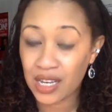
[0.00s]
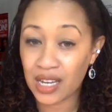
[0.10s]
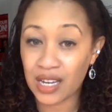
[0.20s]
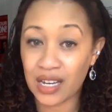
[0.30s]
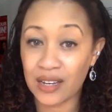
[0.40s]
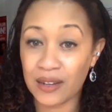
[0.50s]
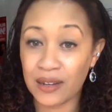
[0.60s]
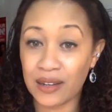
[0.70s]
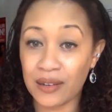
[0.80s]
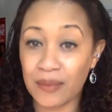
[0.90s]

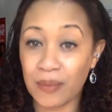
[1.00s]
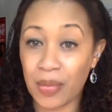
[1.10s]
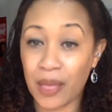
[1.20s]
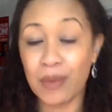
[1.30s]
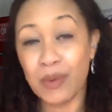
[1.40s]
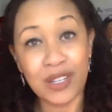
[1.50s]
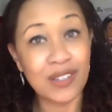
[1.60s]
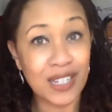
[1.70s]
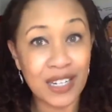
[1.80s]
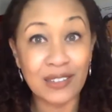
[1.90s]
Um, I'll be working
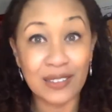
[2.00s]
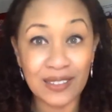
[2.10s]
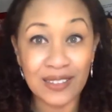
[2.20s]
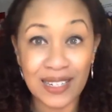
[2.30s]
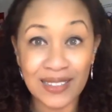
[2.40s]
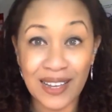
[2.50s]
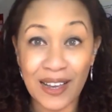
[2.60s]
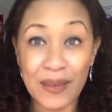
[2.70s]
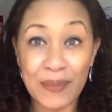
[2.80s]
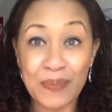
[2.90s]
on it a little at a
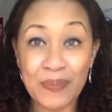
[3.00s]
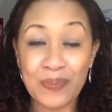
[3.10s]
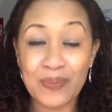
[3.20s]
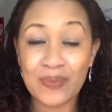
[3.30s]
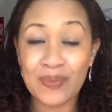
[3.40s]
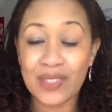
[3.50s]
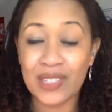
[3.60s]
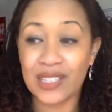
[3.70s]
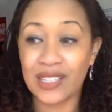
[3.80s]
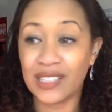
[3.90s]
time
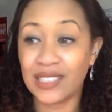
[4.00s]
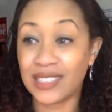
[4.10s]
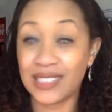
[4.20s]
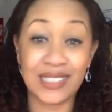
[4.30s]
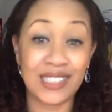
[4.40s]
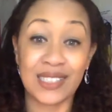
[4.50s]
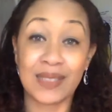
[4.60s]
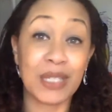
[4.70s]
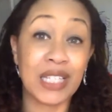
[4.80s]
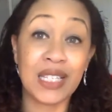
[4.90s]
because uh, it's just
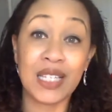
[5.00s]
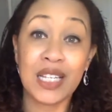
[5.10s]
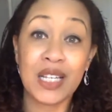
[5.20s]
me.